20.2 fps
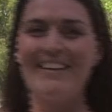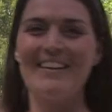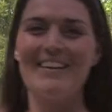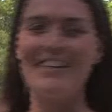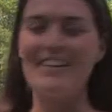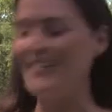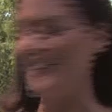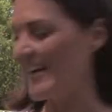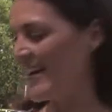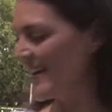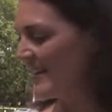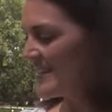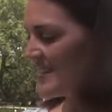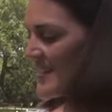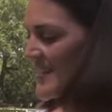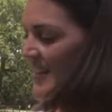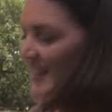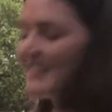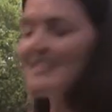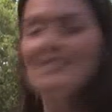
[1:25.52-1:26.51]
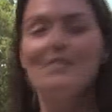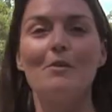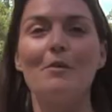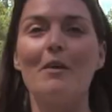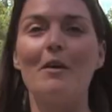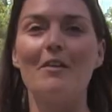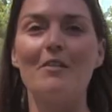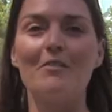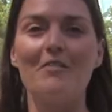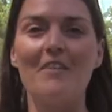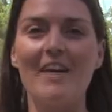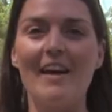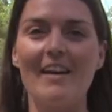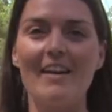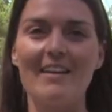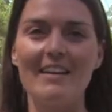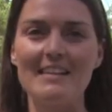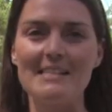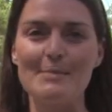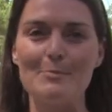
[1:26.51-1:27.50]
All right, so our
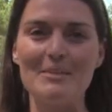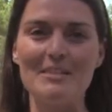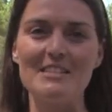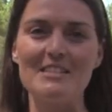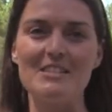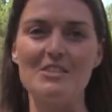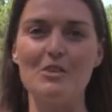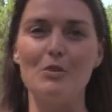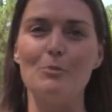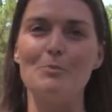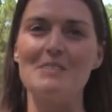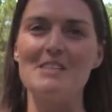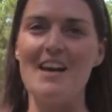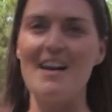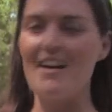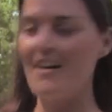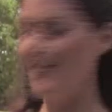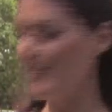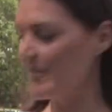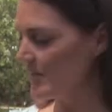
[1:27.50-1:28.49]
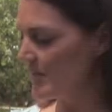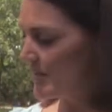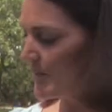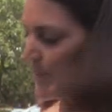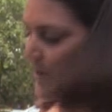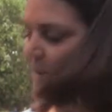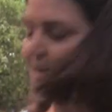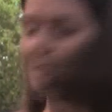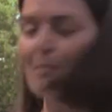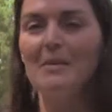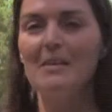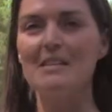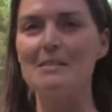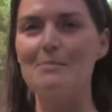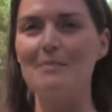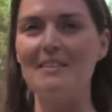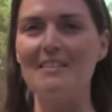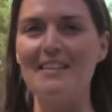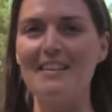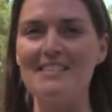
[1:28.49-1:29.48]
fire has been scooped out. The bottom has
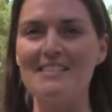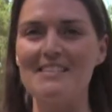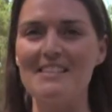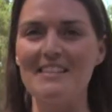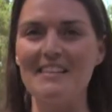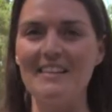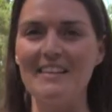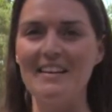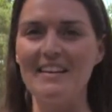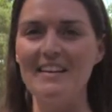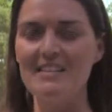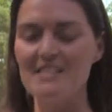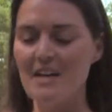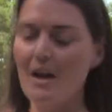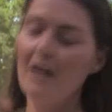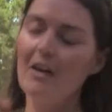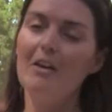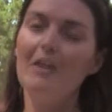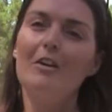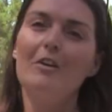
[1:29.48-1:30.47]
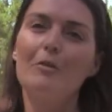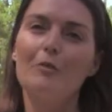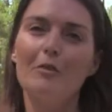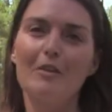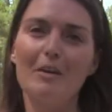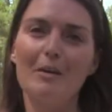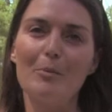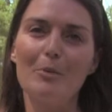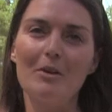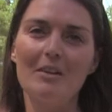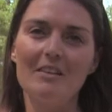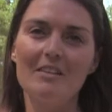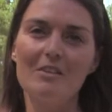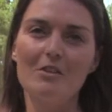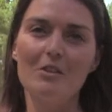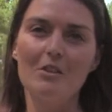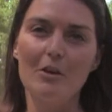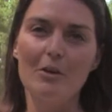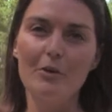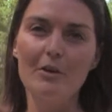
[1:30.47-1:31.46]
been nicely cleaned. We're going to put in our
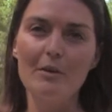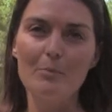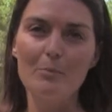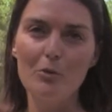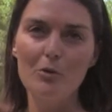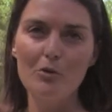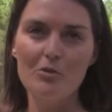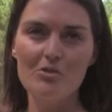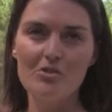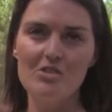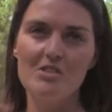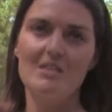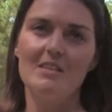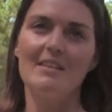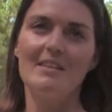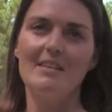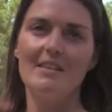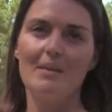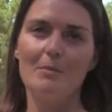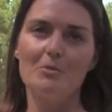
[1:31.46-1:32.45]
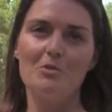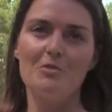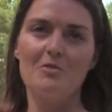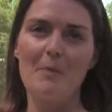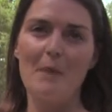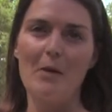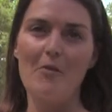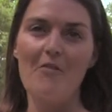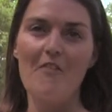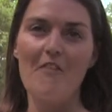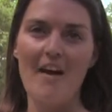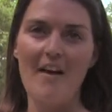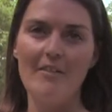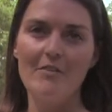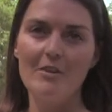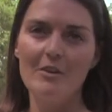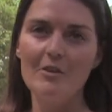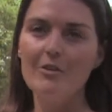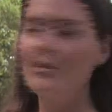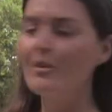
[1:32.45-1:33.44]
cloak and bouche to get it up to about
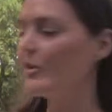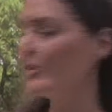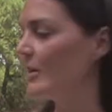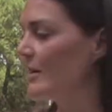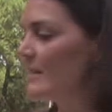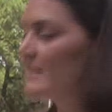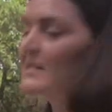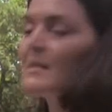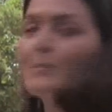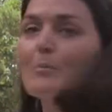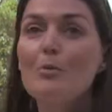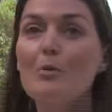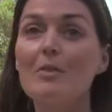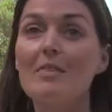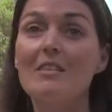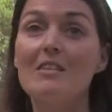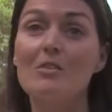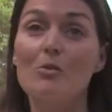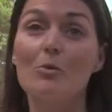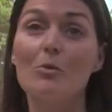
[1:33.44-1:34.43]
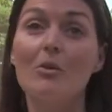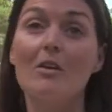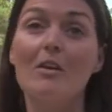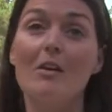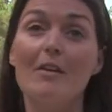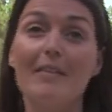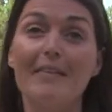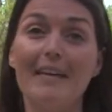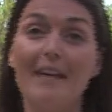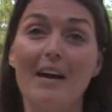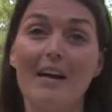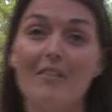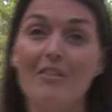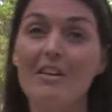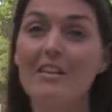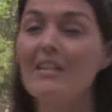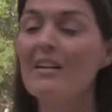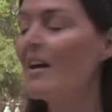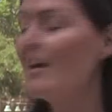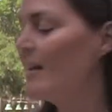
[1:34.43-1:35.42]
500 degrees and put the door on the
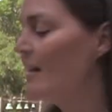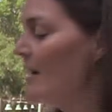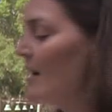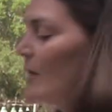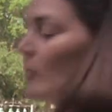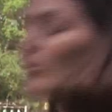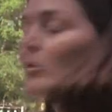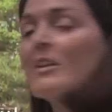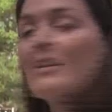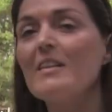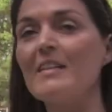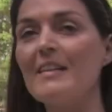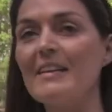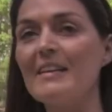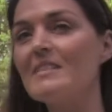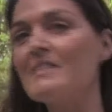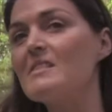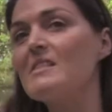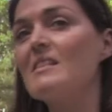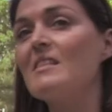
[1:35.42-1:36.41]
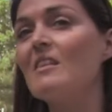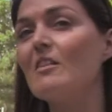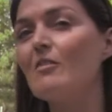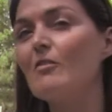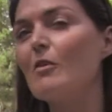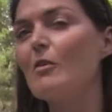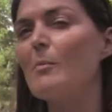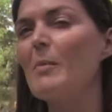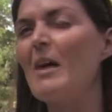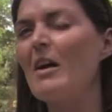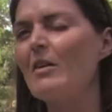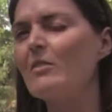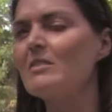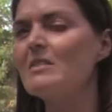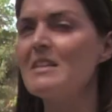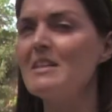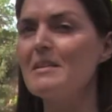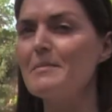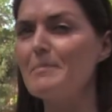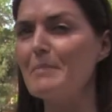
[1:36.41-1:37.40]
oven. We're going to let it sit there for about
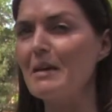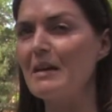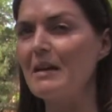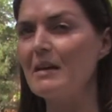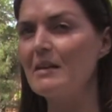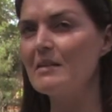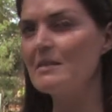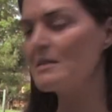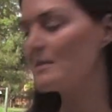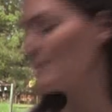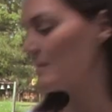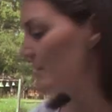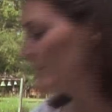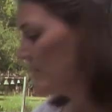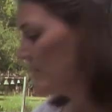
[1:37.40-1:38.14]
10 minutes.